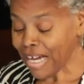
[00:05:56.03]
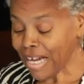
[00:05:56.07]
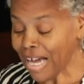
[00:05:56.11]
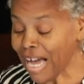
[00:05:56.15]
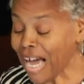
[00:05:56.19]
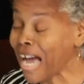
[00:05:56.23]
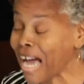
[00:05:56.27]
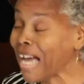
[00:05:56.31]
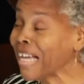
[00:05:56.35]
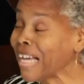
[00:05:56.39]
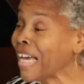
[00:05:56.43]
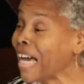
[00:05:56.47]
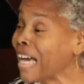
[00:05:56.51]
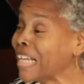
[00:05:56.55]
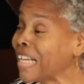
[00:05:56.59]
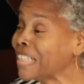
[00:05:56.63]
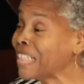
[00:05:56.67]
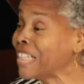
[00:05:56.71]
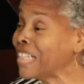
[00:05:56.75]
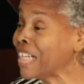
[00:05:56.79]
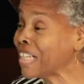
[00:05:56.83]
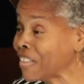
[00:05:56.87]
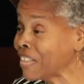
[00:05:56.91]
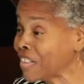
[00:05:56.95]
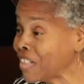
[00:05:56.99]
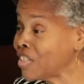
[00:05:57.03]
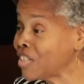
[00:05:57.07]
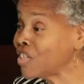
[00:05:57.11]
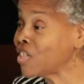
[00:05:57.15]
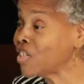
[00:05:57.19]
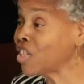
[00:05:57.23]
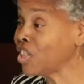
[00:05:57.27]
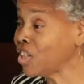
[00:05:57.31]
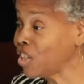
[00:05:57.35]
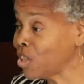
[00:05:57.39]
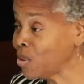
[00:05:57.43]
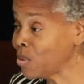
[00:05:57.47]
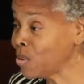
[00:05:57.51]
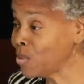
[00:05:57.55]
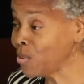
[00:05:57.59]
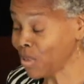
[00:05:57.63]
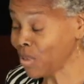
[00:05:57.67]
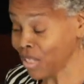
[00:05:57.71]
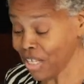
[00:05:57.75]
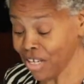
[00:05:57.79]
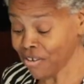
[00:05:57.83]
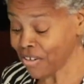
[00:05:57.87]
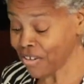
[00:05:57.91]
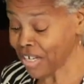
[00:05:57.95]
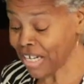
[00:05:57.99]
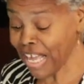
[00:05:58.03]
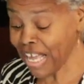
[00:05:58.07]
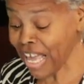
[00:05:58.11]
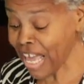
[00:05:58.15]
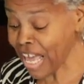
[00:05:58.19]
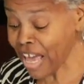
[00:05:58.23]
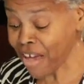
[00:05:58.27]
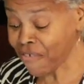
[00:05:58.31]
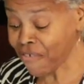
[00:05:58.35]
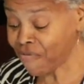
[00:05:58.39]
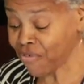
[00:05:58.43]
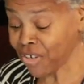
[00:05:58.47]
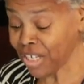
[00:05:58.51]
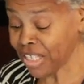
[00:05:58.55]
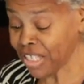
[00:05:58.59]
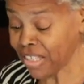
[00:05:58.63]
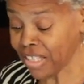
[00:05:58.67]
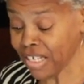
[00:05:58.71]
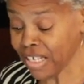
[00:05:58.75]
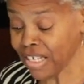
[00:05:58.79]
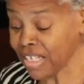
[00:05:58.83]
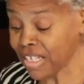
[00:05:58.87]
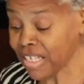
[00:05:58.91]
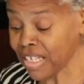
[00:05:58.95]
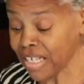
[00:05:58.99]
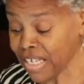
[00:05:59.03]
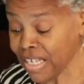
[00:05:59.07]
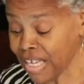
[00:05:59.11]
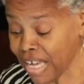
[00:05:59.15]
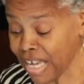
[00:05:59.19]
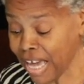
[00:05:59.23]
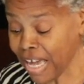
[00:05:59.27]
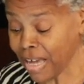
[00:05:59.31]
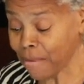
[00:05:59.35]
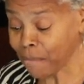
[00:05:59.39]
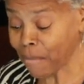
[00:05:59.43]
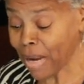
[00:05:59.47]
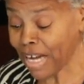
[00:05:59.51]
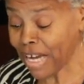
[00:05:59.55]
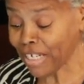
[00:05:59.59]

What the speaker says: "I got nothing to lose here and everything to gain. My